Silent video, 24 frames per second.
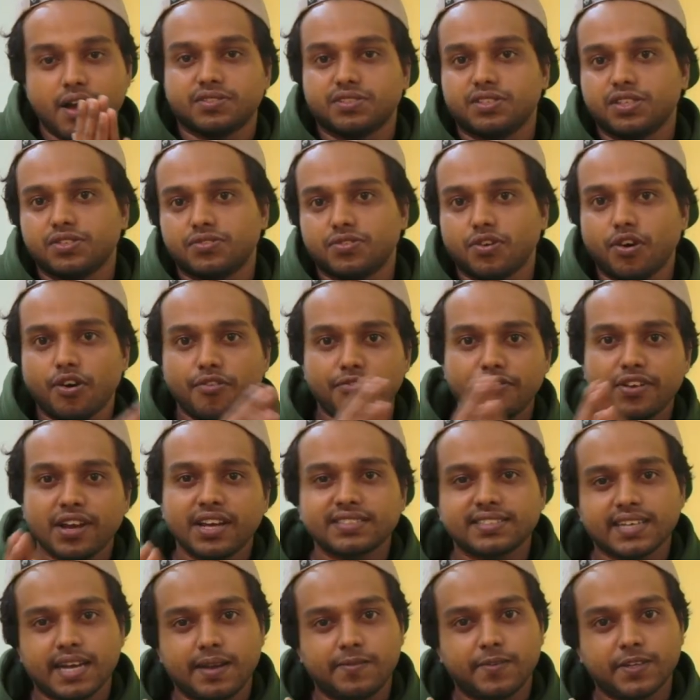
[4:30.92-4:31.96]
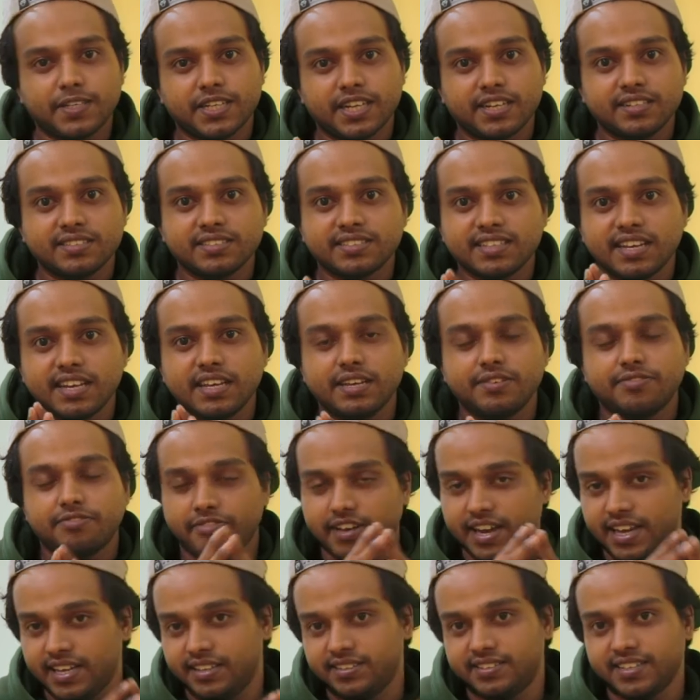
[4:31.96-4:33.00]
the software simultaneously
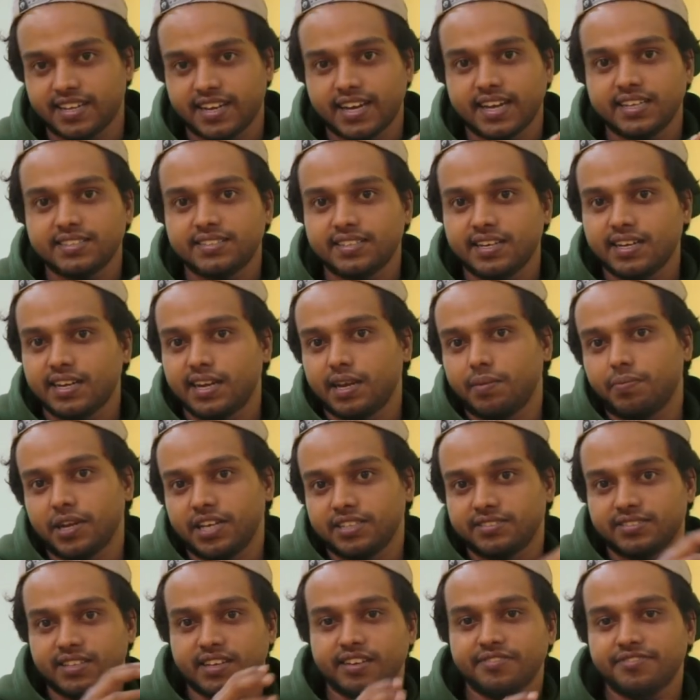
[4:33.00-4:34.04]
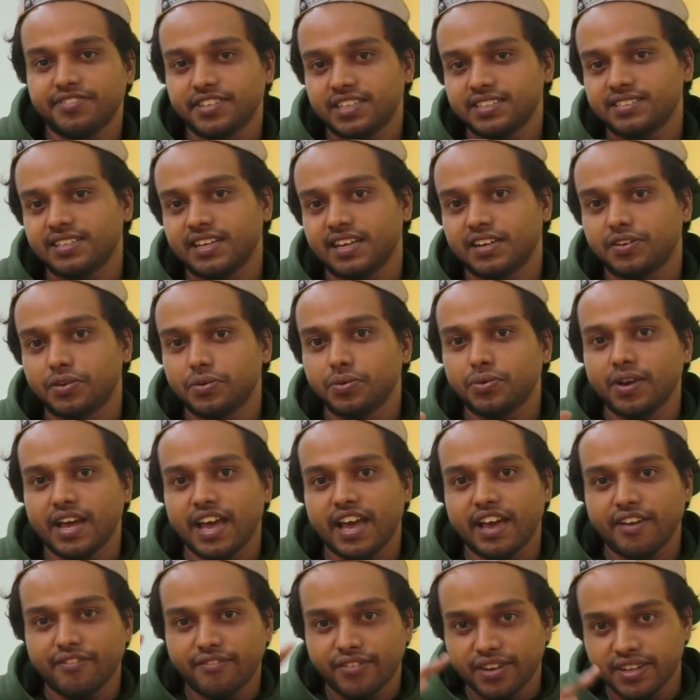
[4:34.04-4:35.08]
finds the cache, replaces the effects, and do
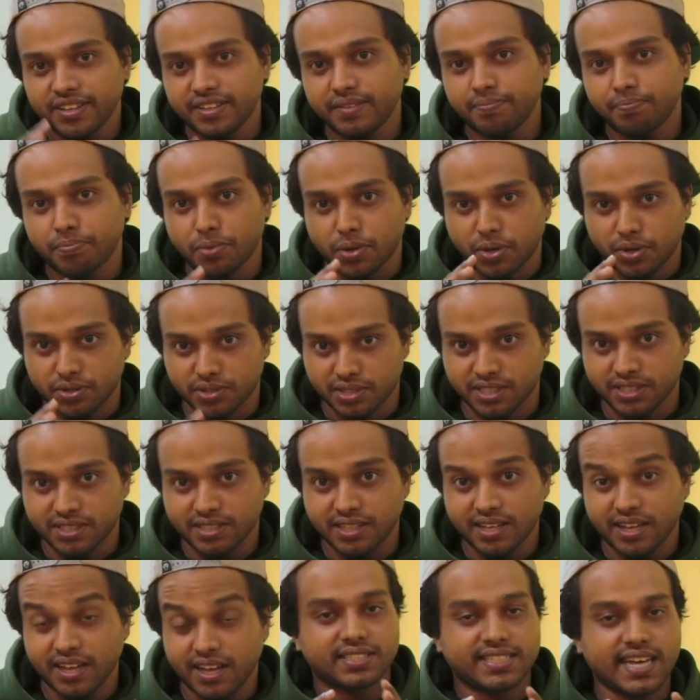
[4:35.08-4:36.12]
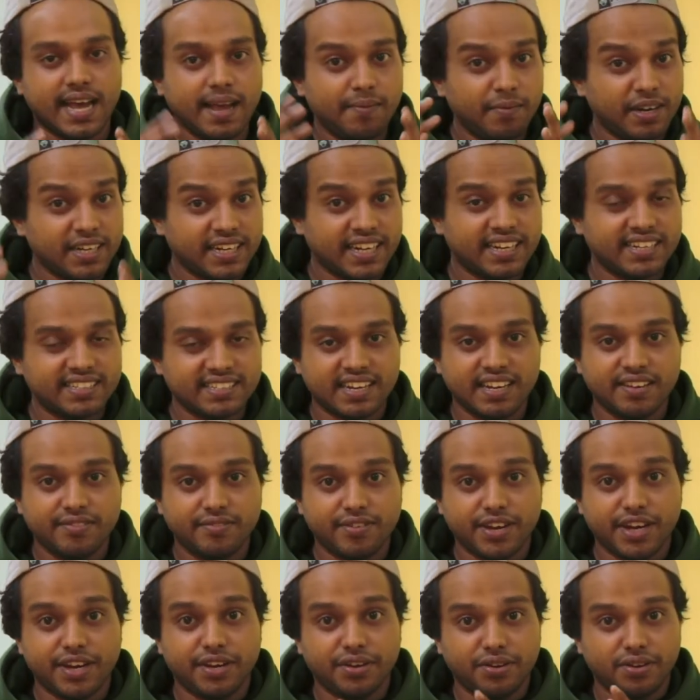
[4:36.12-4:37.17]
every process simultaneously
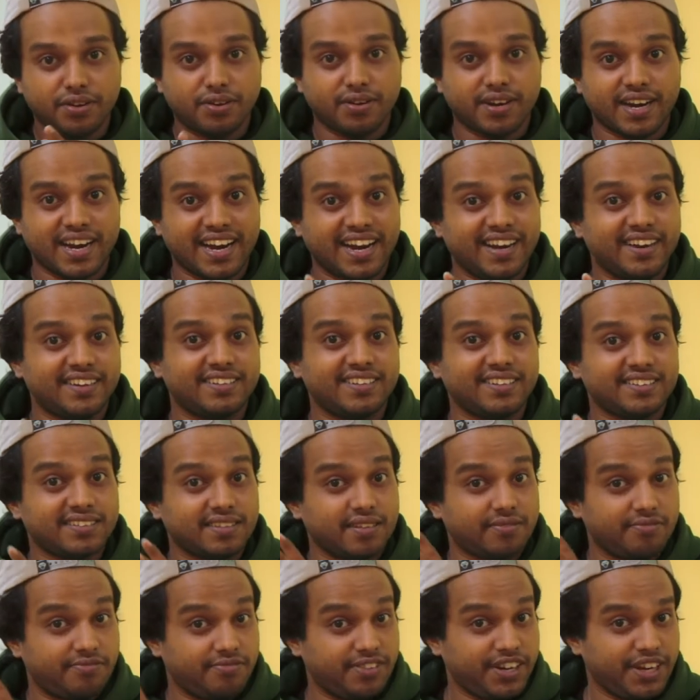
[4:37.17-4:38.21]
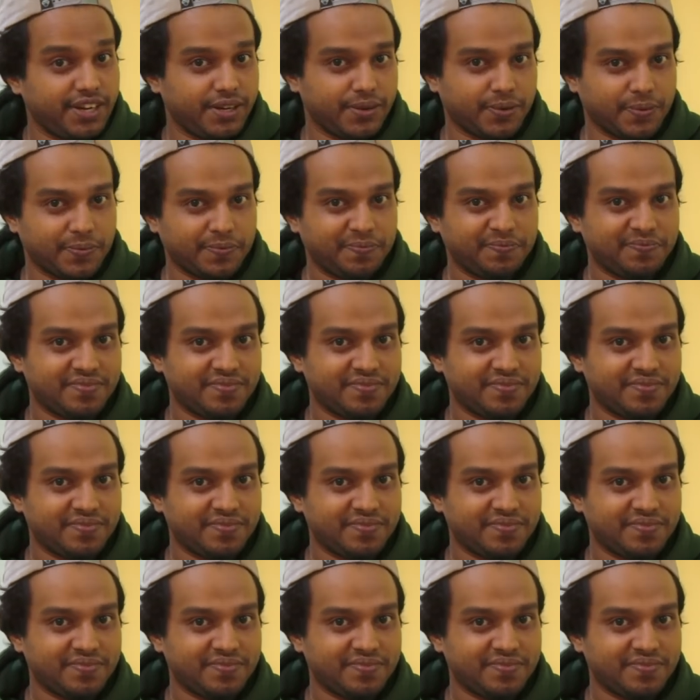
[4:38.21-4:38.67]
when you're editing the video.